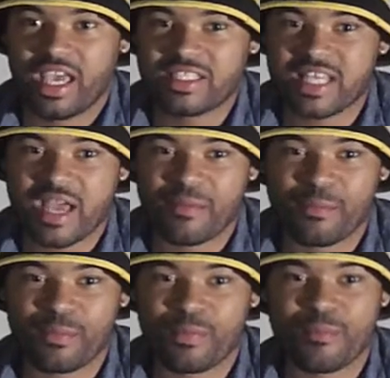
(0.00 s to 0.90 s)
It's like
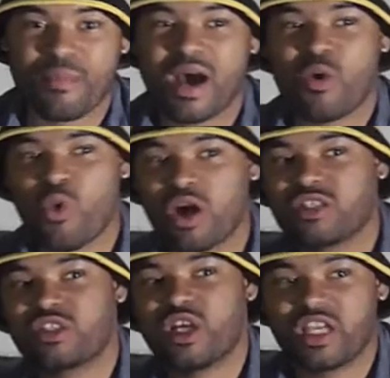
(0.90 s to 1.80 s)
my work
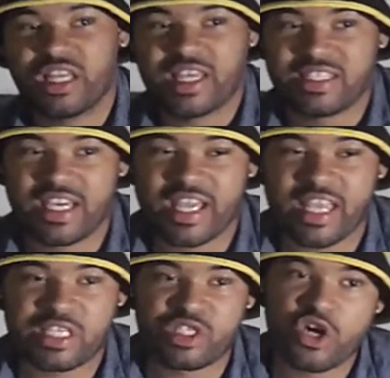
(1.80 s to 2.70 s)
circulates and they got
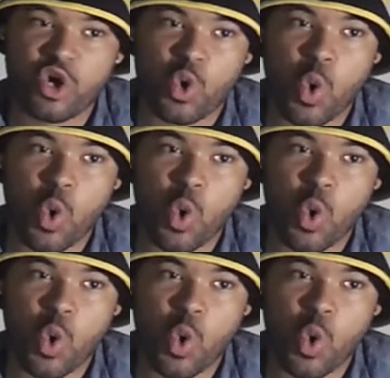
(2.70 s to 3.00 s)
that certain